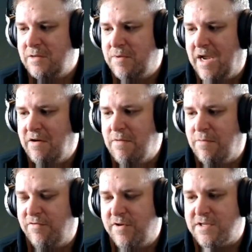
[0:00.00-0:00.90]
But I
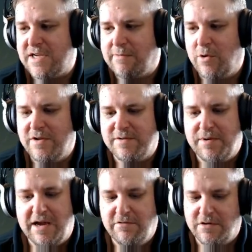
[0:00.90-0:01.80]
remember first time going into
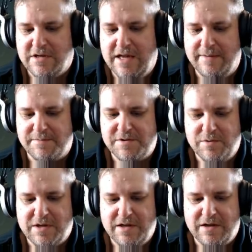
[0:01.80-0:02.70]
Blackrock Depths,
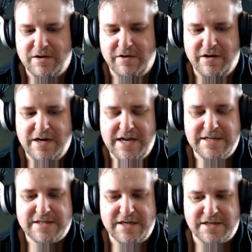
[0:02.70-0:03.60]
I got our
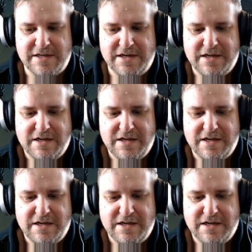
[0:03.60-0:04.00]
heads kicked in.